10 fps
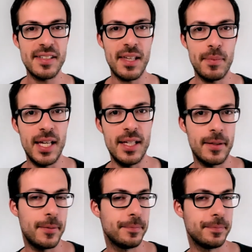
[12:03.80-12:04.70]
update?
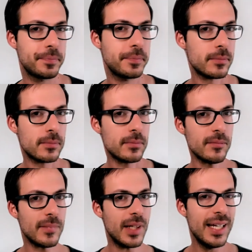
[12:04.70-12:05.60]

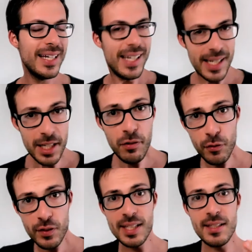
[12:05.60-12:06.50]
If
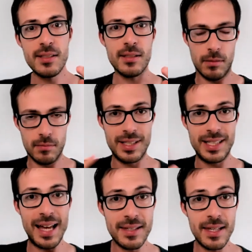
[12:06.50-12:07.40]
this
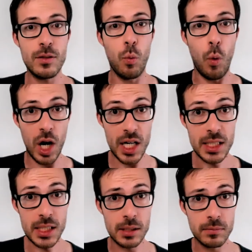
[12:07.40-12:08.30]
doesn't
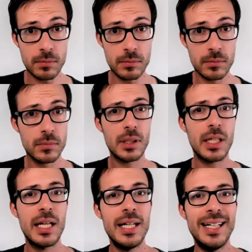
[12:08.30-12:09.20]
work,
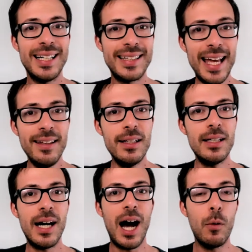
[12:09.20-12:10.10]
then
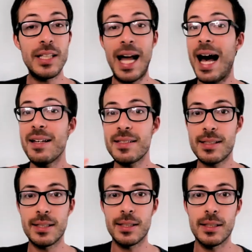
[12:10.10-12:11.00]
I would ask
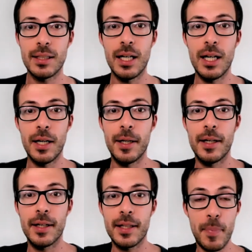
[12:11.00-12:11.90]

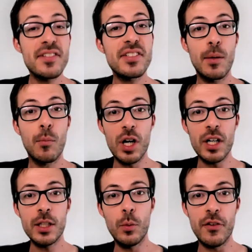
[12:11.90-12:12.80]
the person I'm working
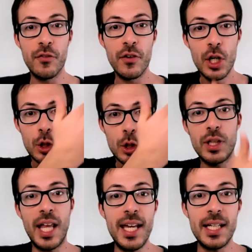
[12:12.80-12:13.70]
with to
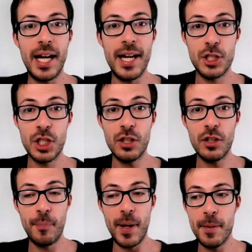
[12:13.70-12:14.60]
take a sheet of
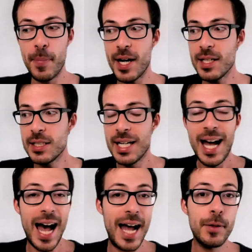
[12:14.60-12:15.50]
paper
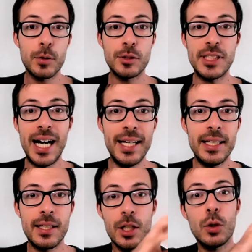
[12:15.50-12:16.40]
and to write
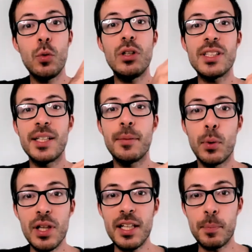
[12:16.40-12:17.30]
2 or 3
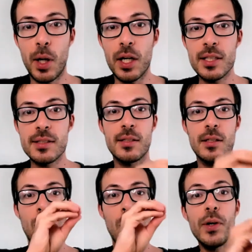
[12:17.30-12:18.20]
bullet points
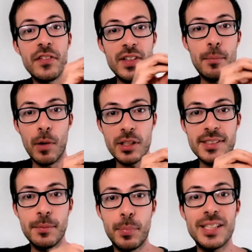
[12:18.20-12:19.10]
with the most
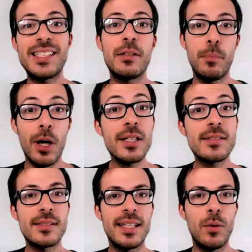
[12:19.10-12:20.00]
important points
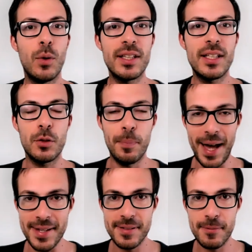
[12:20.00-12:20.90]
that they wanted to
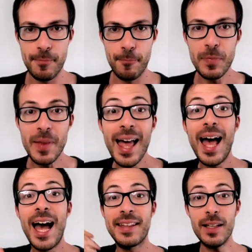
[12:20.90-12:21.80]
pass.
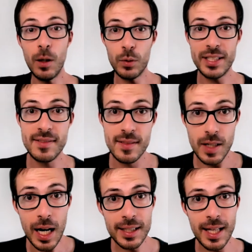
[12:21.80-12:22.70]
And then I would
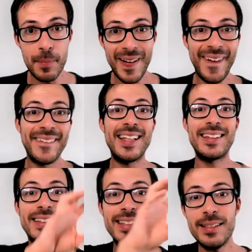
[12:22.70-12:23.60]
instruct them
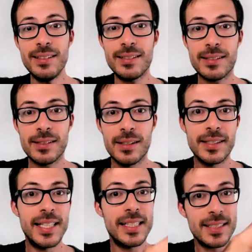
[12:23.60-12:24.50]
that the
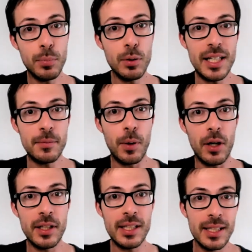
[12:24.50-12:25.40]
3 bullet
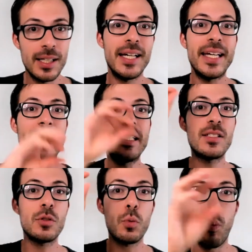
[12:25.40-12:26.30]
point is
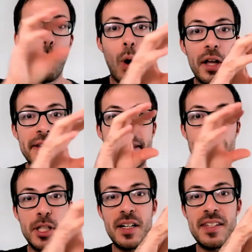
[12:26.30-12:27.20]
what the
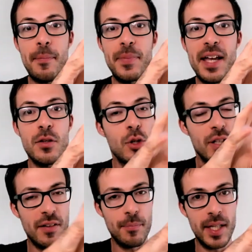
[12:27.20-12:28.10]
progress update should have
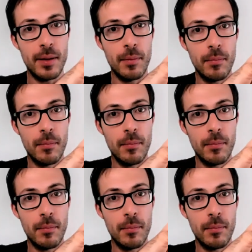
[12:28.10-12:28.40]
been.